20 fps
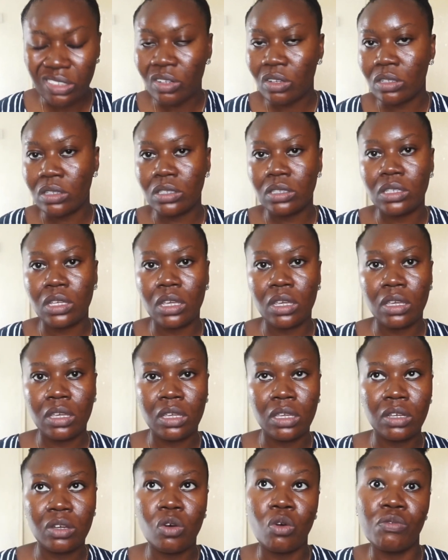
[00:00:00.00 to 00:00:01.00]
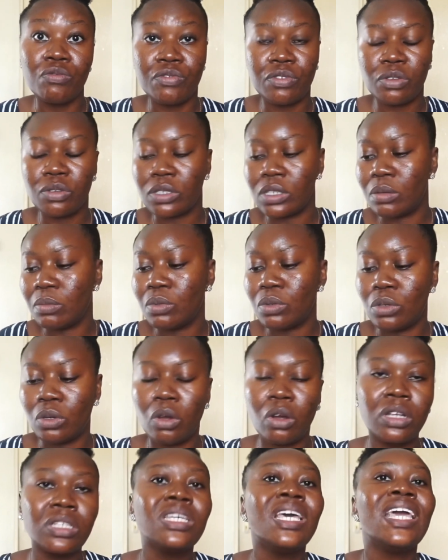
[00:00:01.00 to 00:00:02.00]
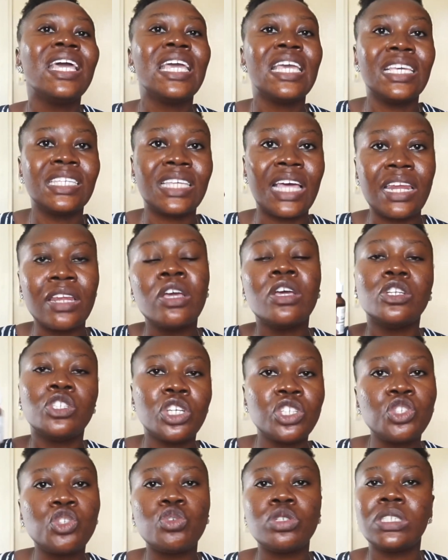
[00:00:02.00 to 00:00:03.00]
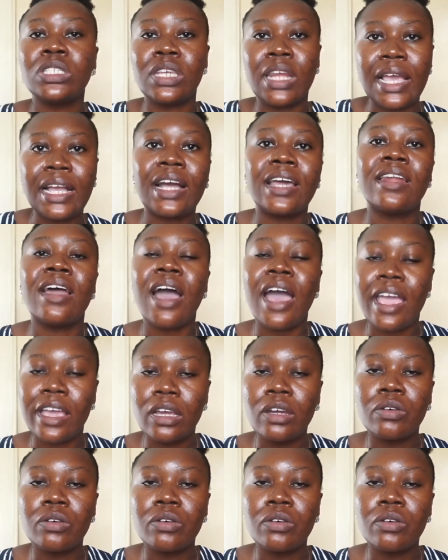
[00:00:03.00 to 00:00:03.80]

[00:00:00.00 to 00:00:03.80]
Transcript: Is not a confusing product. Just treat it like an eye cream.